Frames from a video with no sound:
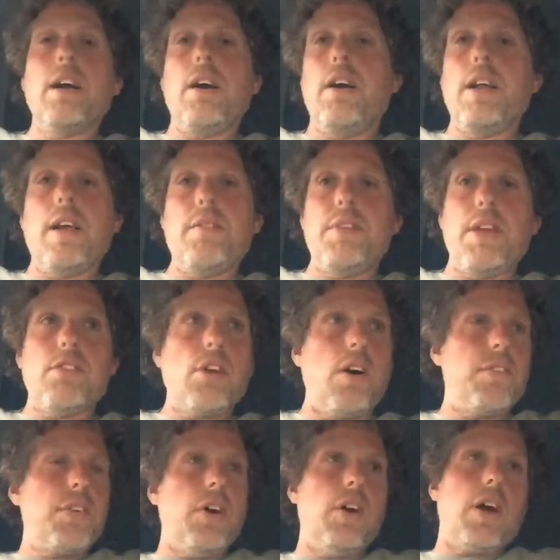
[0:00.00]
have this.
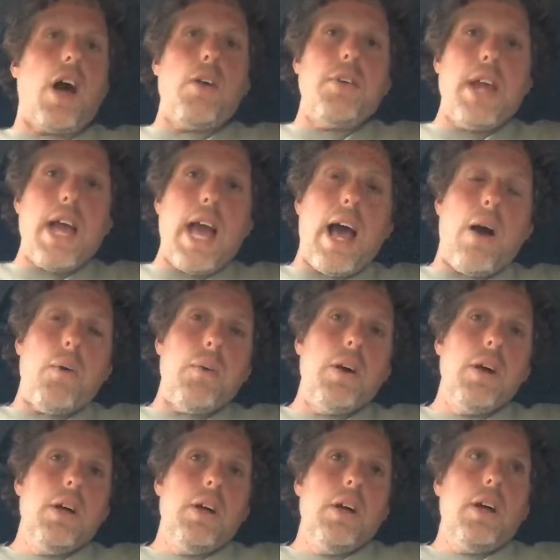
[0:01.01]
I've got to go now.
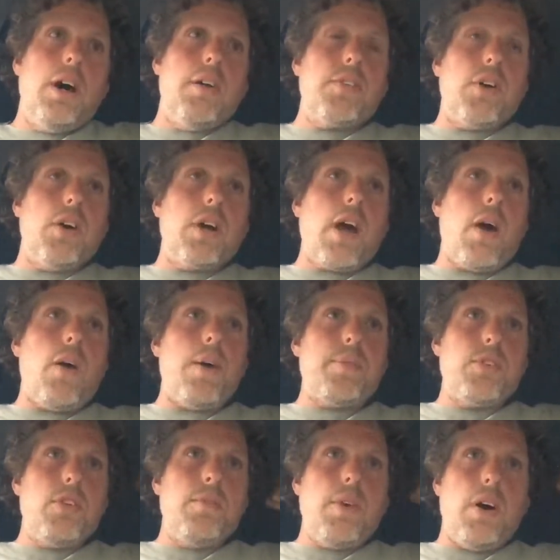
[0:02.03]
I've got to go
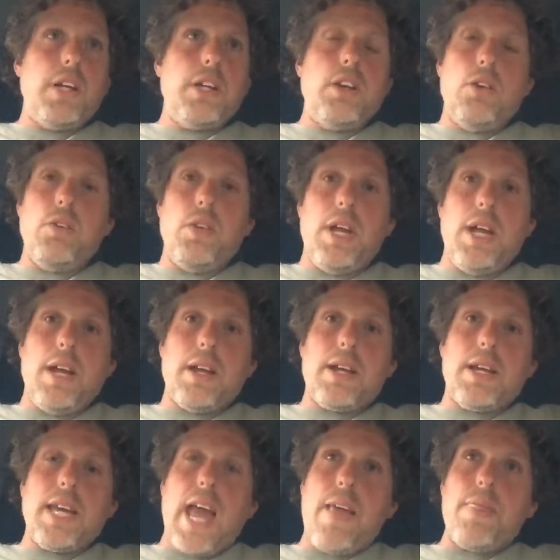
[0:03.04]
up to my unit,
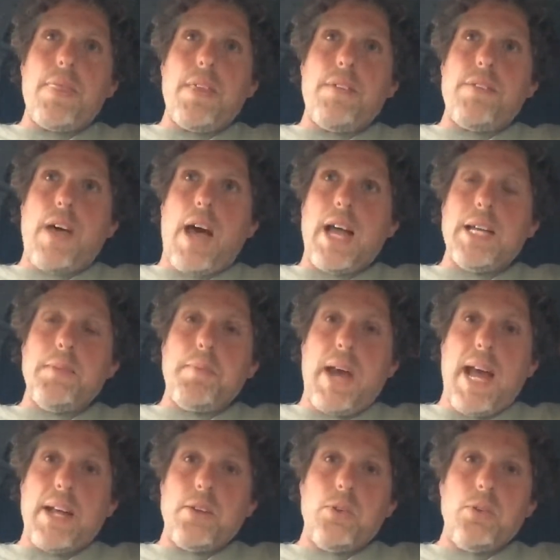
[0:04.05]
get the 8
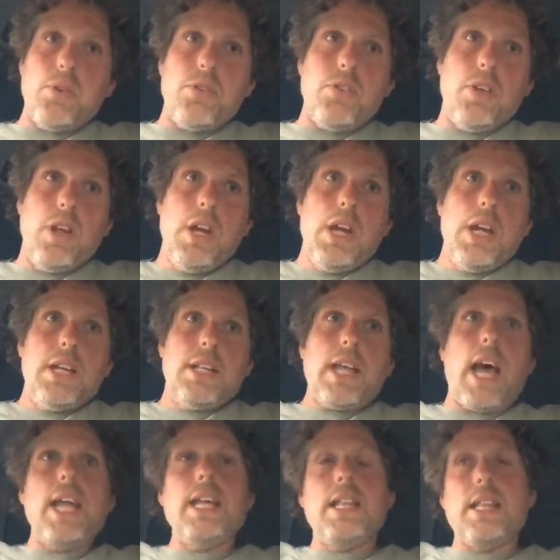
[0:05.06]
panels,
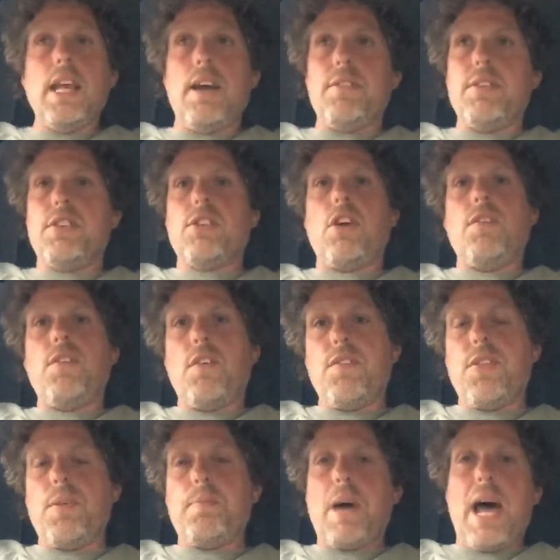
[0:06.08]
take the other stuff
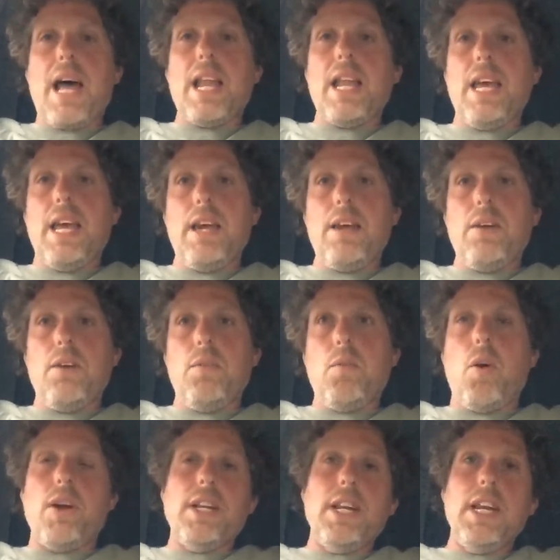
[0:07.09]
off the pallet,
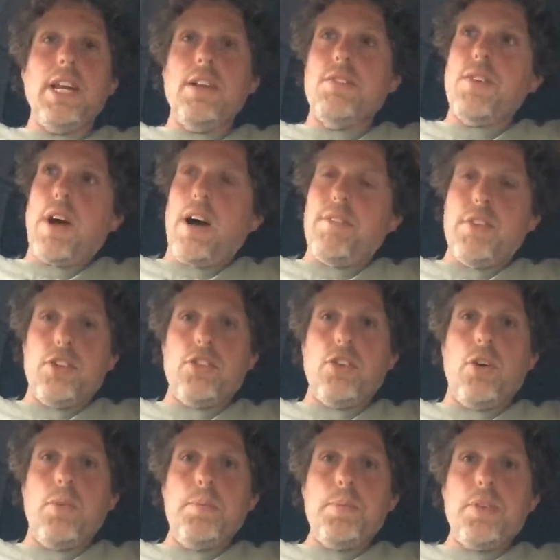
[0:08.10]
what I need for other
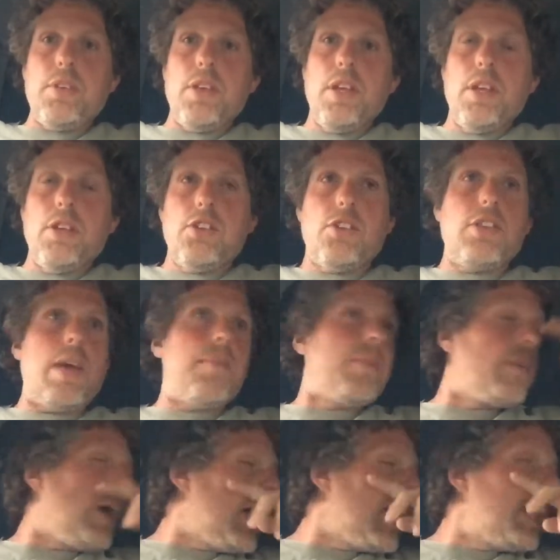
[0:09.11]
jobs, to
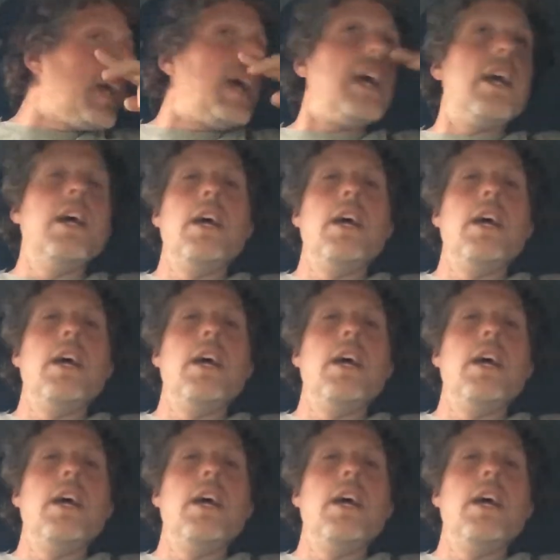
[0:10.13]
separate it,